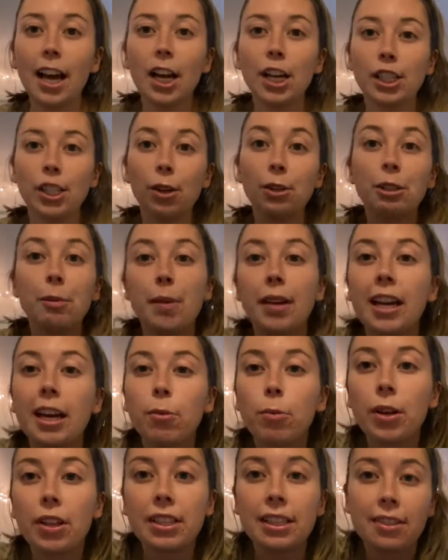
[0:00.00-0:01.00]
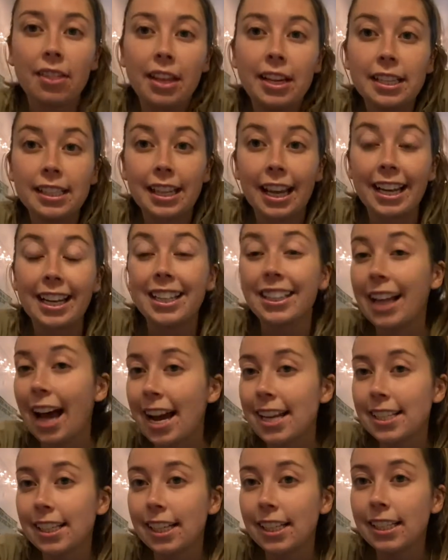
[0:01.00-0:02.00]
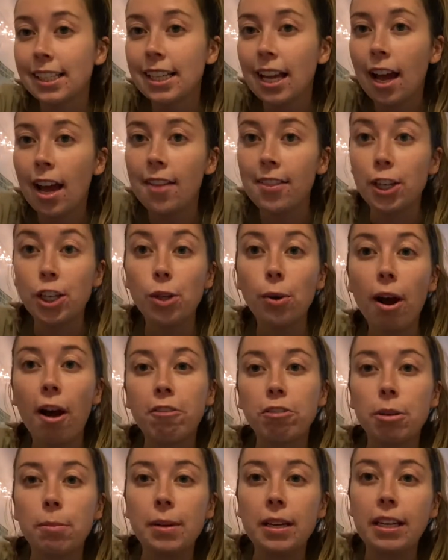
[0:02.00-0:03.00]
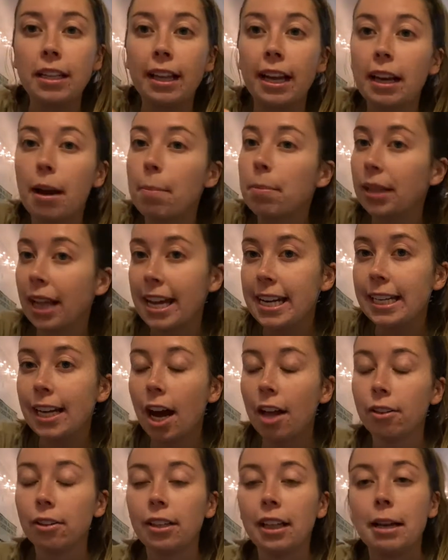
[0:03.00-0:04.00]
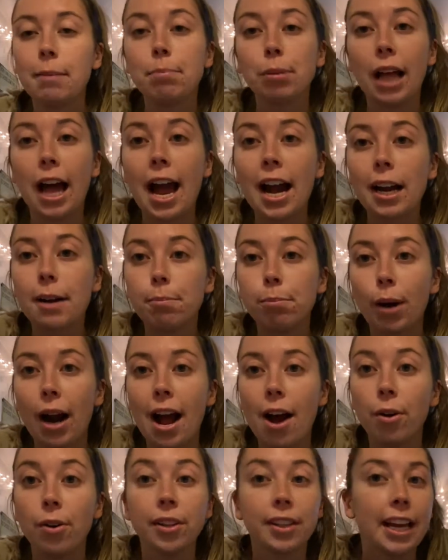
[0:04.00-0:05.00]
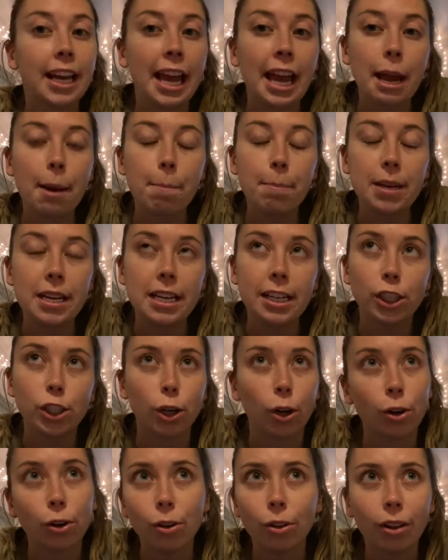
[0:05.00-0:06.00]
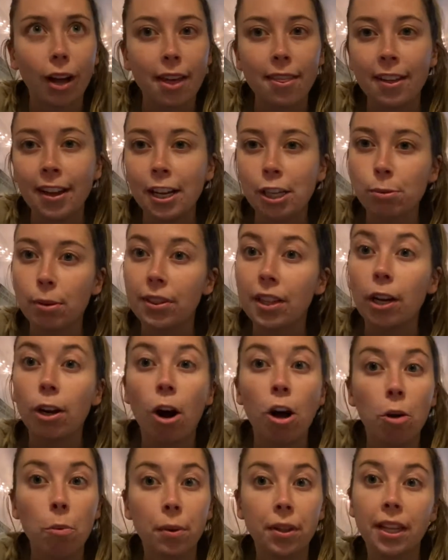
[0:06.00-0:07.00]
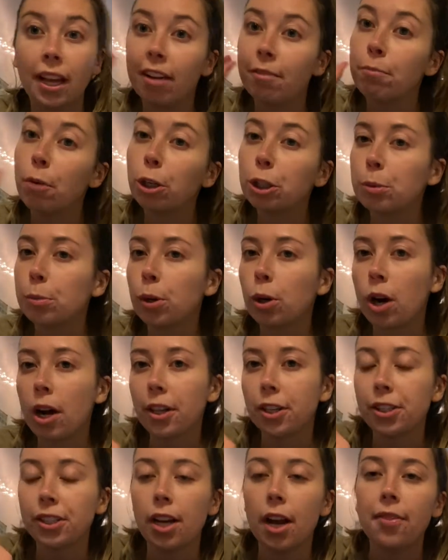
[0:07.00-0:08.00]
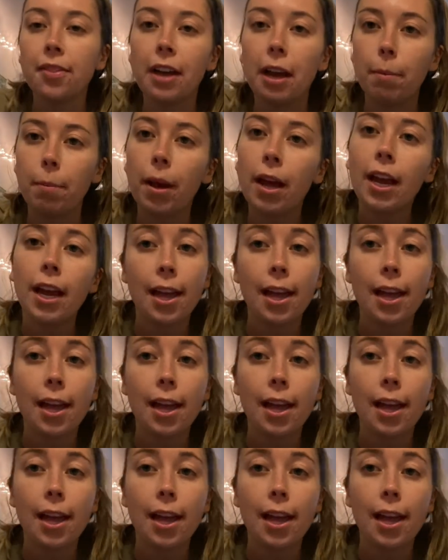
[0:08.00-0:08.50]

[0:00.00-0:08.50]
So to begin with, things like glasses, they do have to be like a plain color, like black, brown. They can't be turtle, I think is what they call them when they have multiple colors on them.